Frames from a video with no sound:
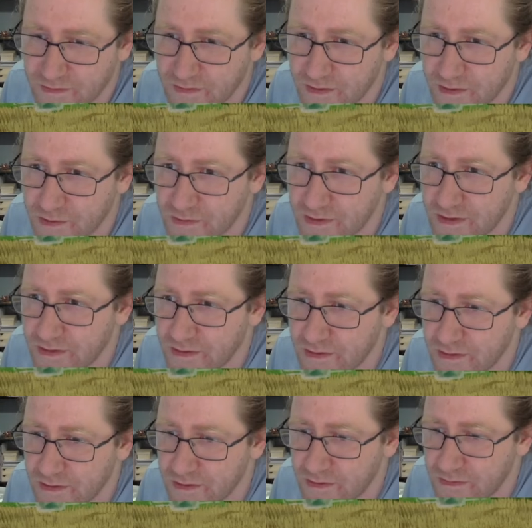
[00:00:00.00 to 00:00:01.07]
how it
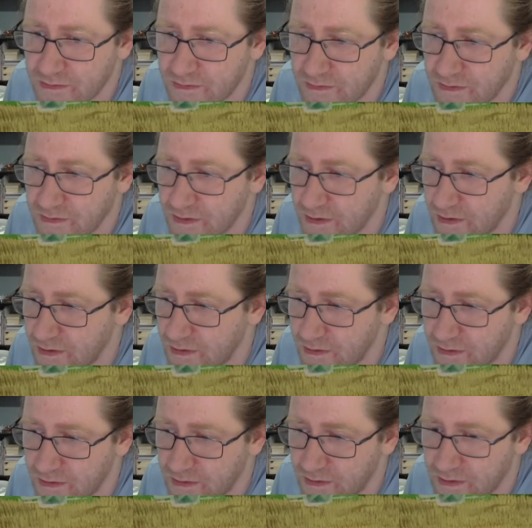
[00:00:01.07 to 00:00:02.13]
is.
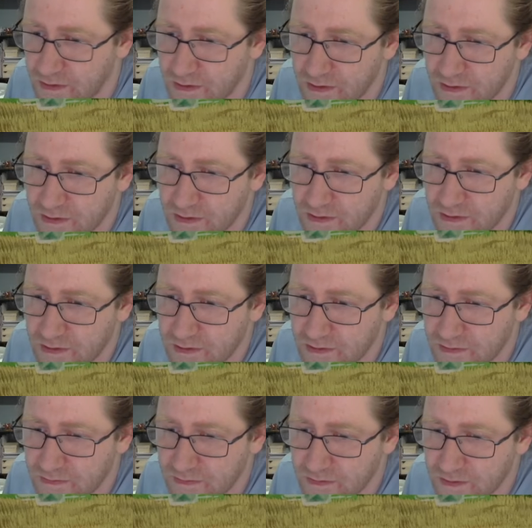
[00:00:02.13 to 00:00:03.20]

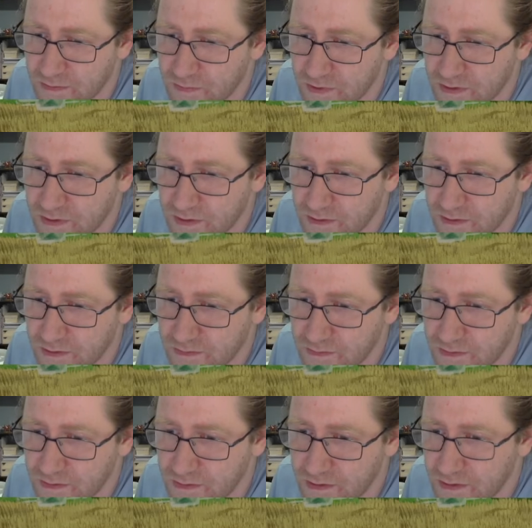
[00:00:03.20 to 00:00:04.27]
Let's see. We are
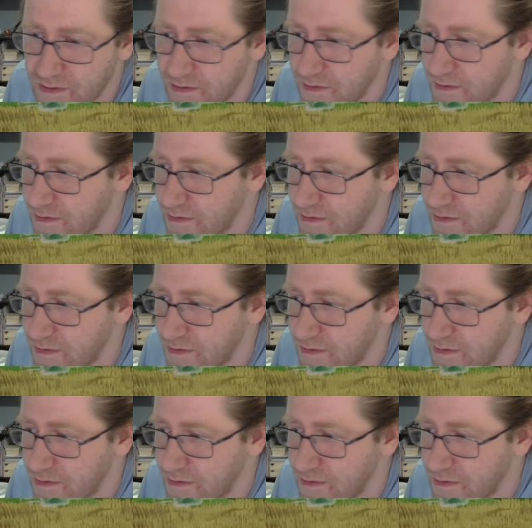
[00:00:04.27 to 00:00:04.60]
checking